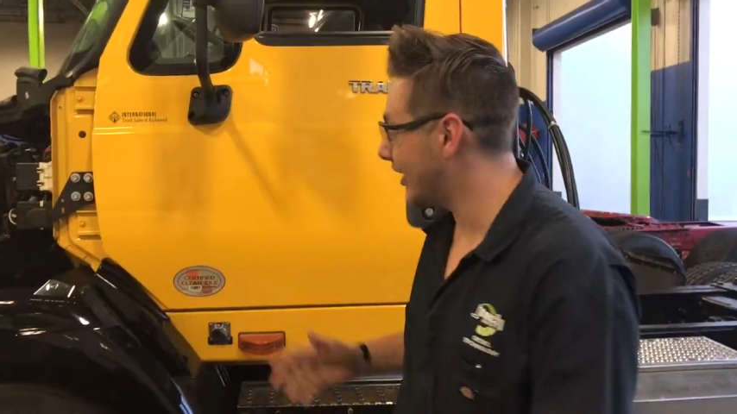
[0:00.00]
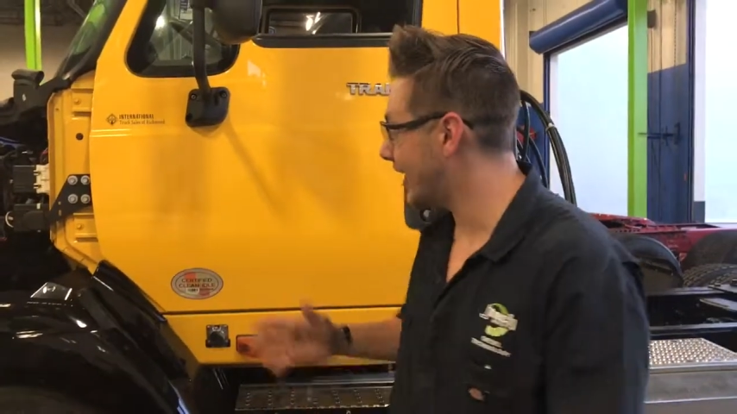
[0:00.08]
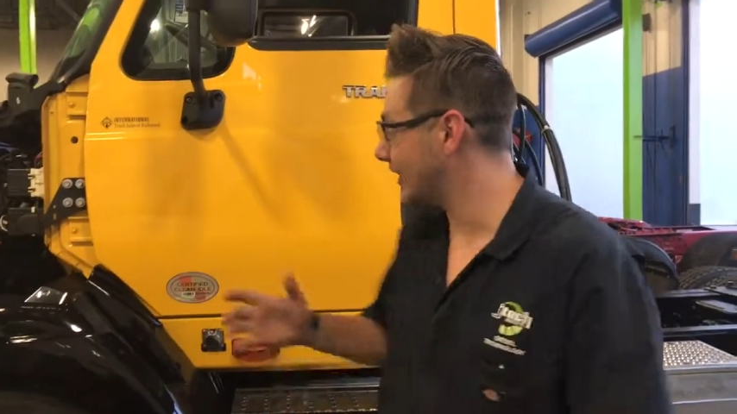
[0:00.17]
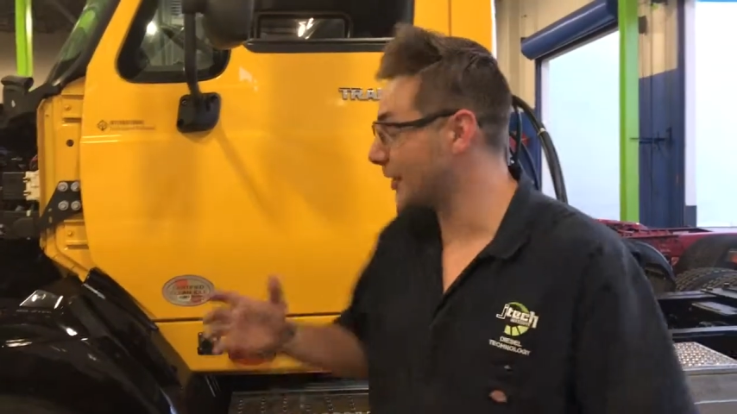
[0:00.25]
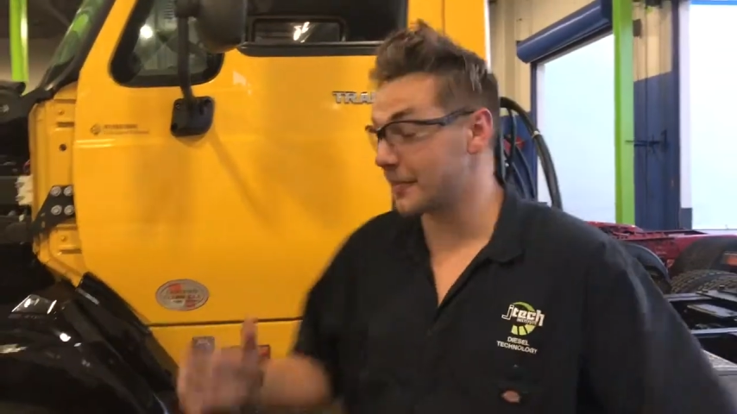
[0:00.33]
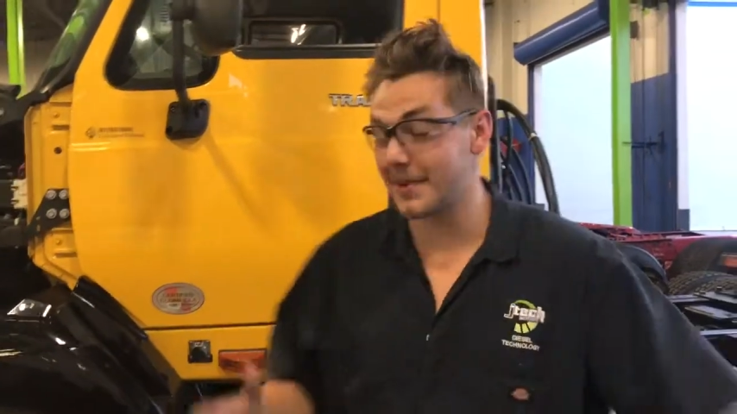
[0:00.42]

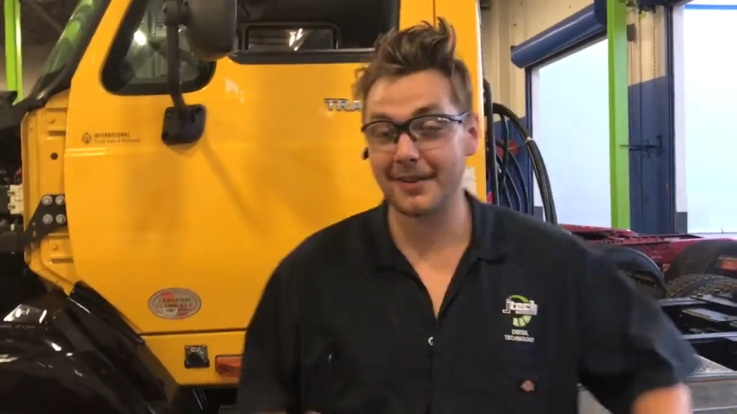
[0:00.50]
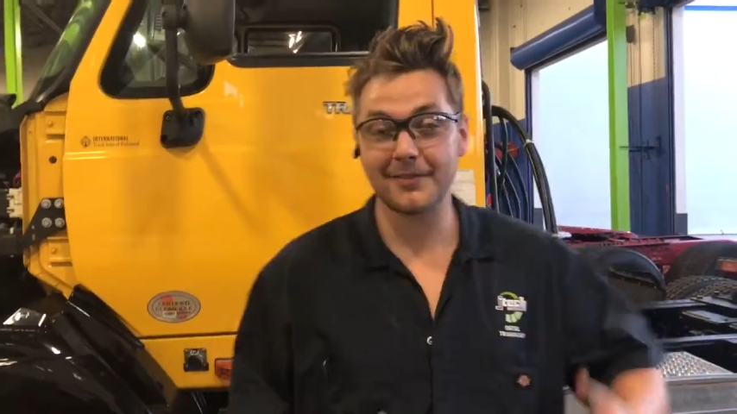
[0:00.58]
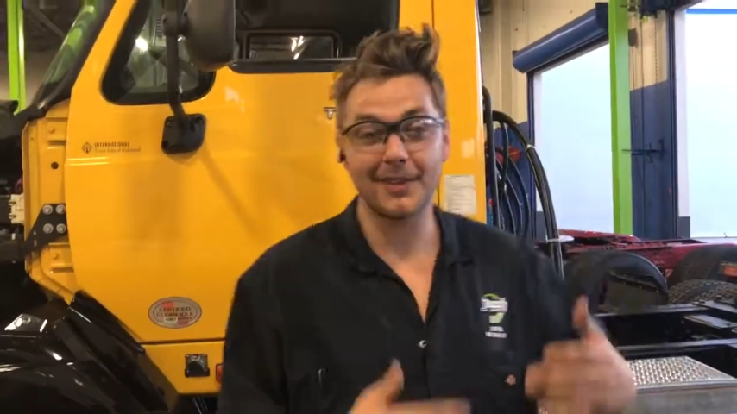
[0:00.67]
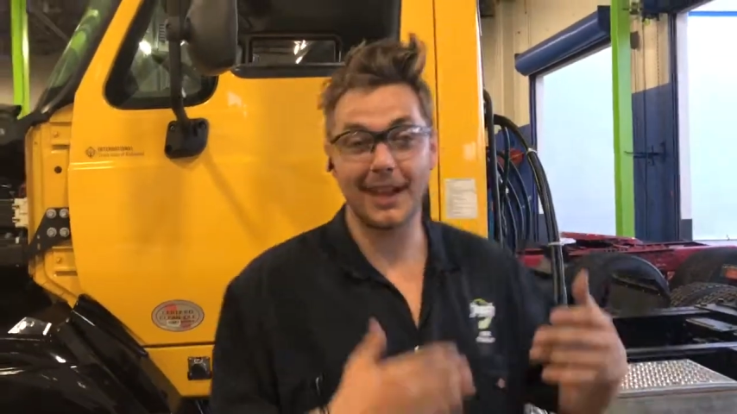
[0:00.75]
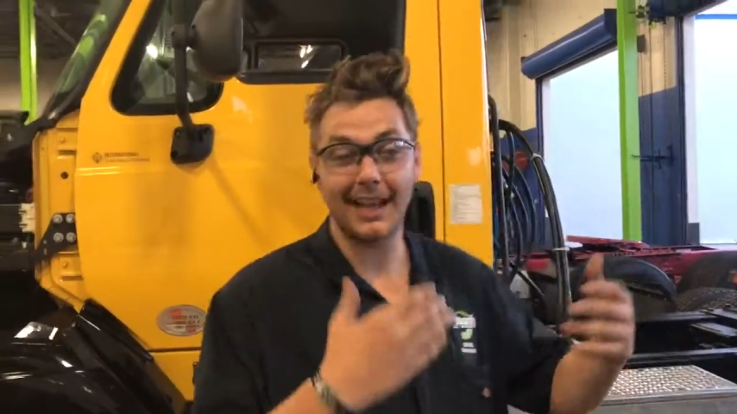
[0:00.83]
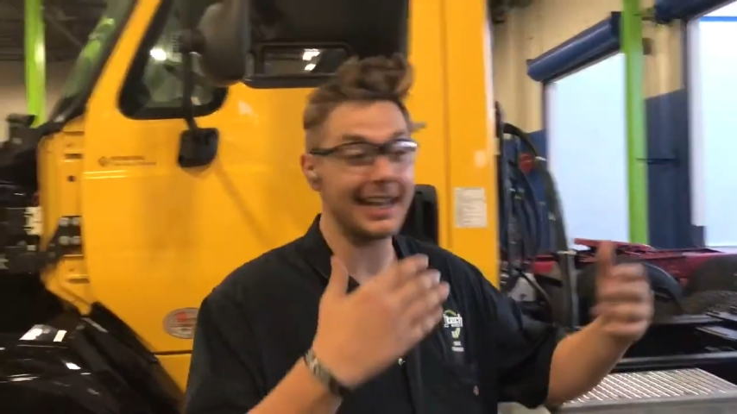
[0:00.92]
a little bit
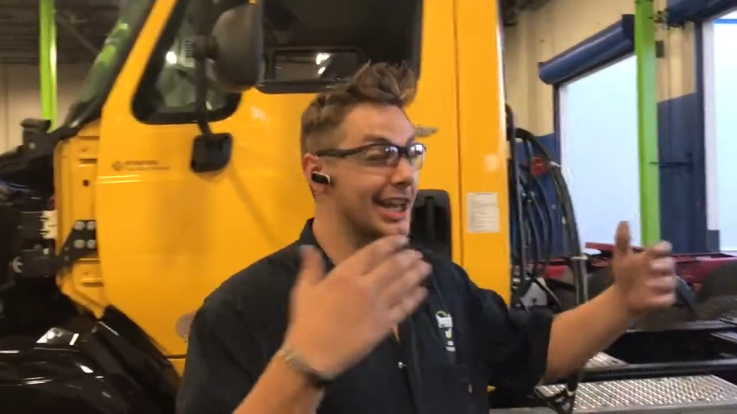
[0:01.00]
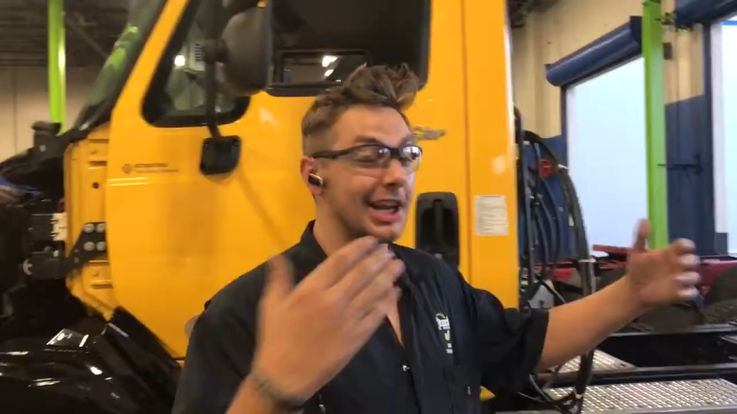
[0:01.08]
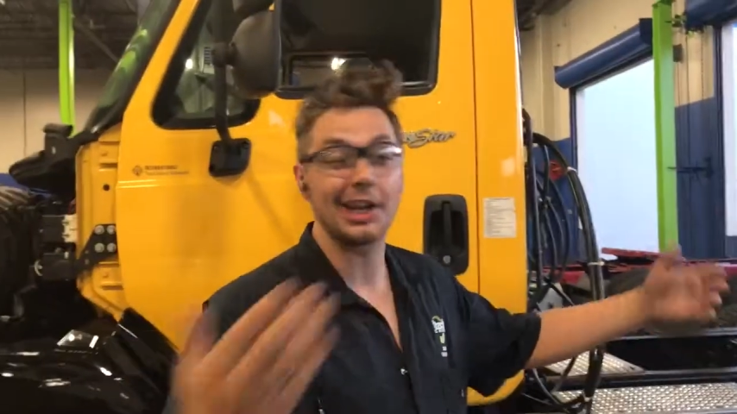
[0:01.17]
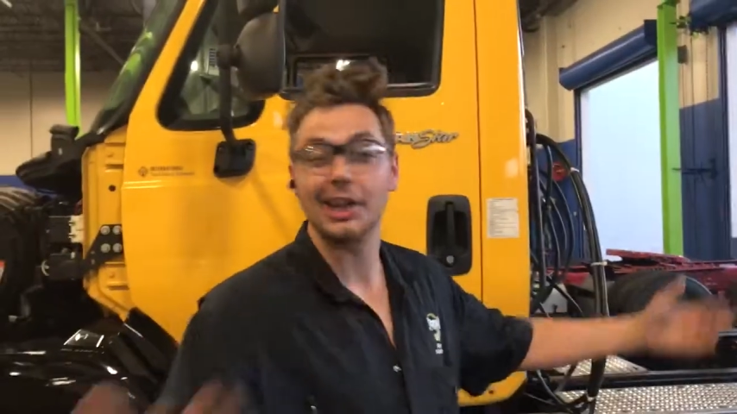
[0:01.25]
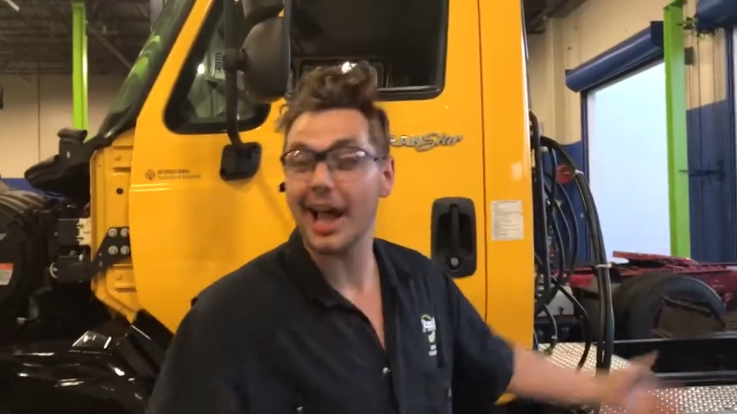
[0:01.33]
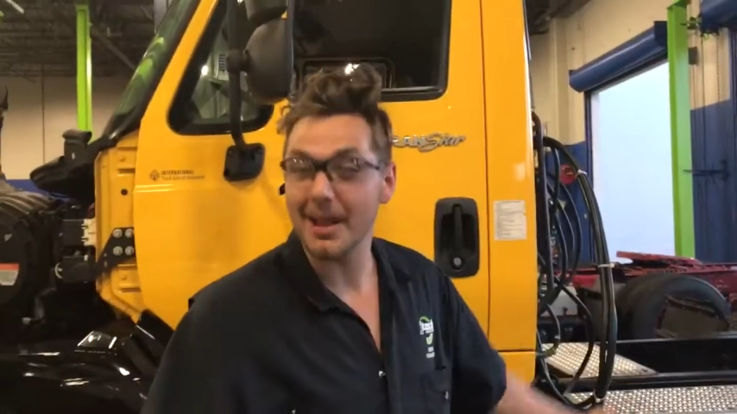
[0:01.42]
of like an
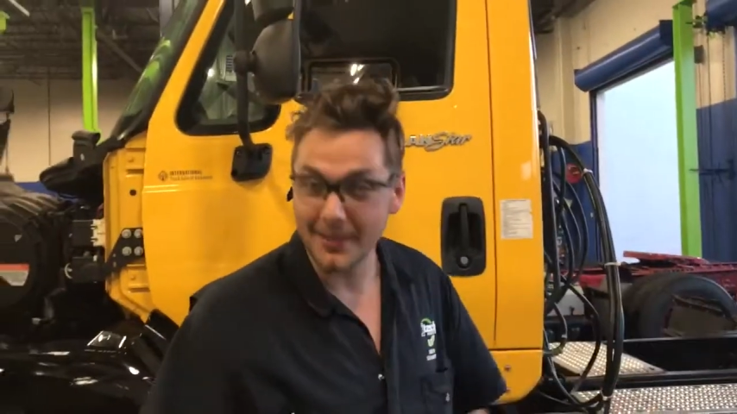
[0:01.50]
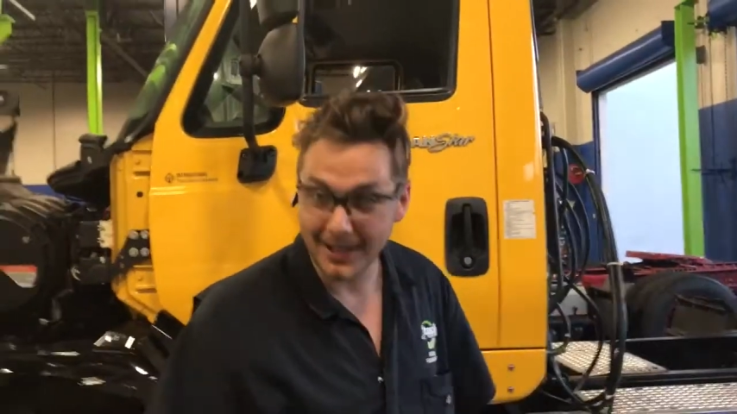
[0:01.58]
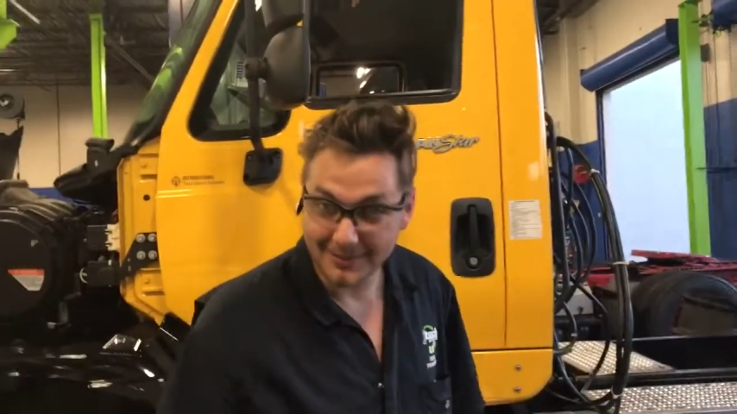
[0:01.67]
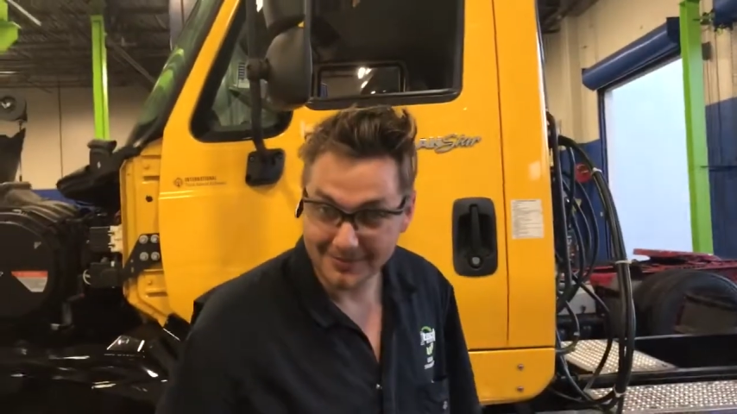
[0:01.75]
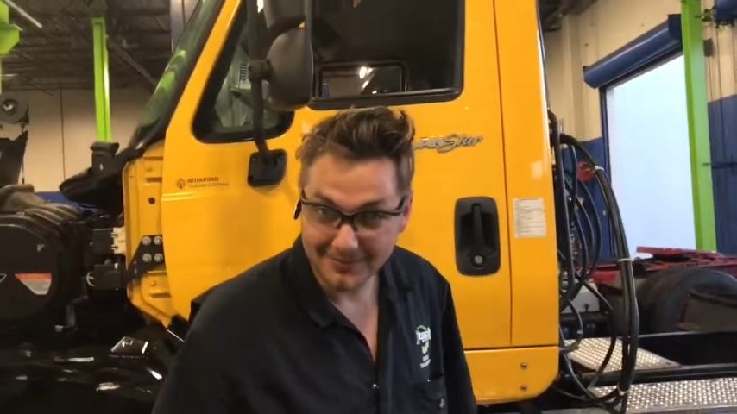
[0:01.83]
alignment.